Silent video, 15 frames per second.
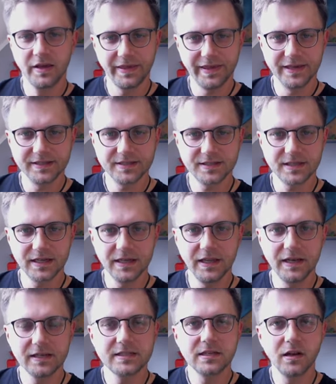yes, it
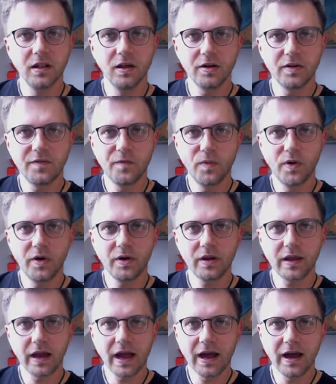is a lot of
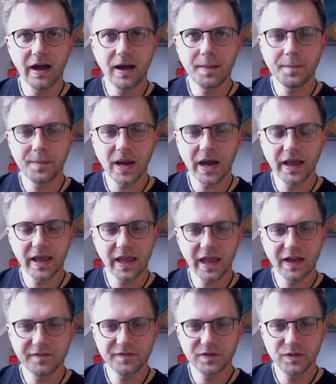work um, I
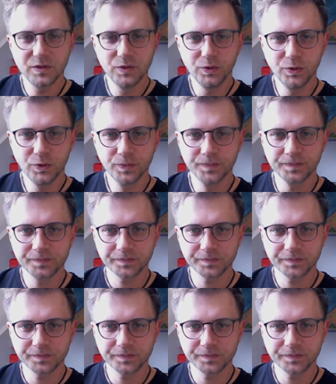have to do